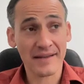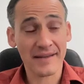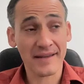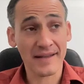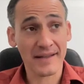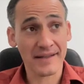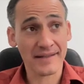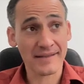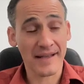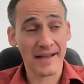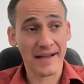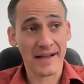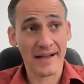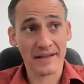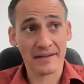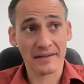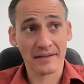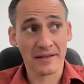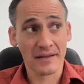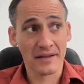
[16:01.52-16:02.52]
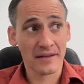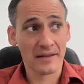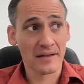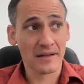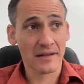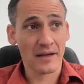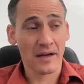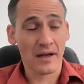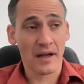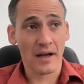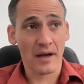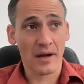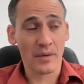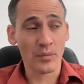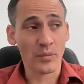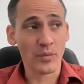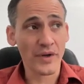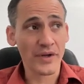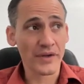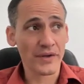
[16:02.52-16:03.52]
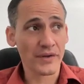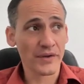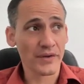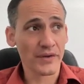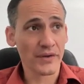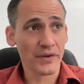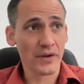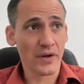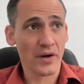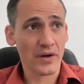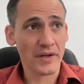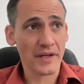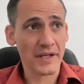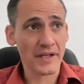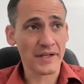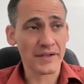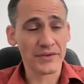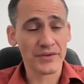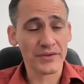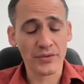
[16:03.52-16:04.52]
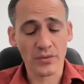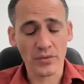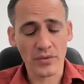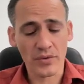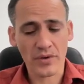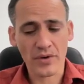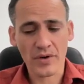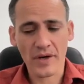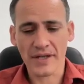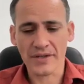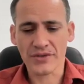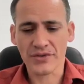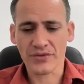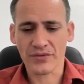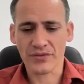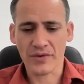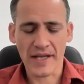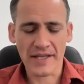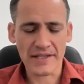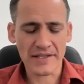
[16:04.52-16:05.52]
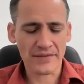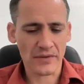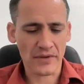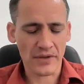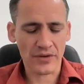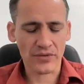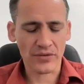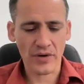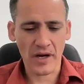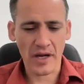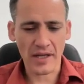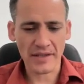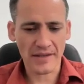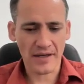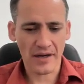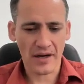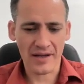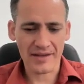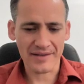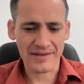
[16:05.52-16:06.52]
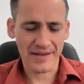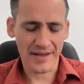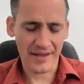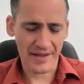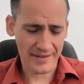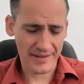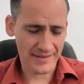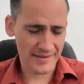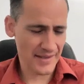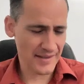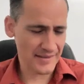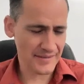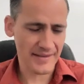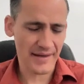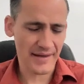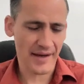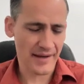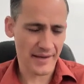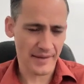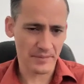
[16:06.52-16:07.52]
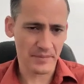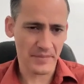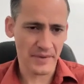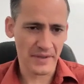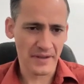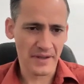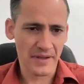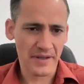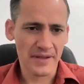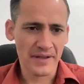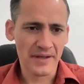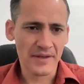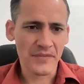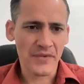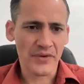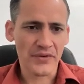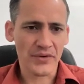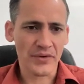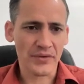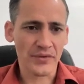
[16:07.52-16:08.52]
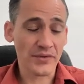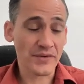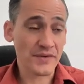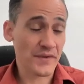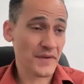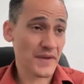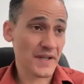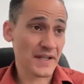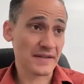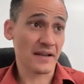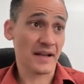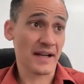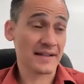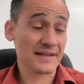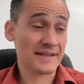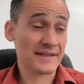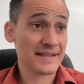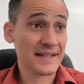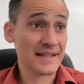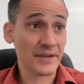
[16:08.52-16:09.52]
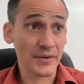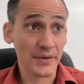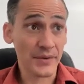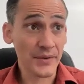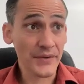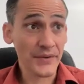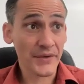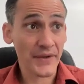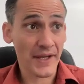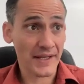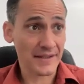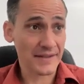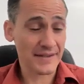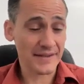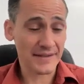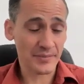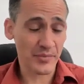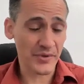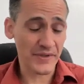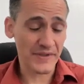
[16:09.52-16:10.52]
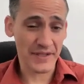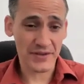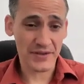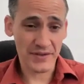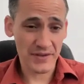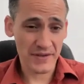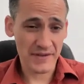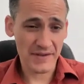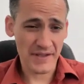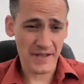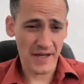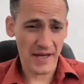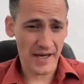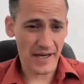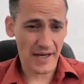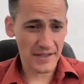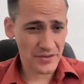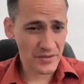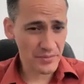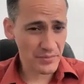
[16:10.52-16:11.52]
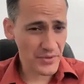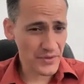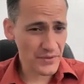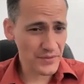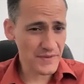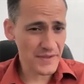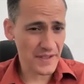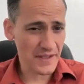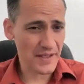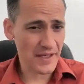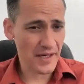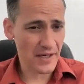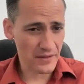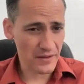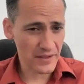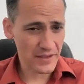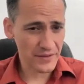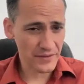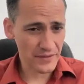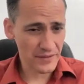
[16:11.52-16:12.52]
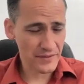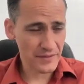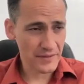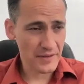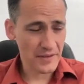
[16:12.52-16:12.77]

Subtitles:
things that will endure and transfer across contexts and time. So those are things like skills and dispositions and attributes and character.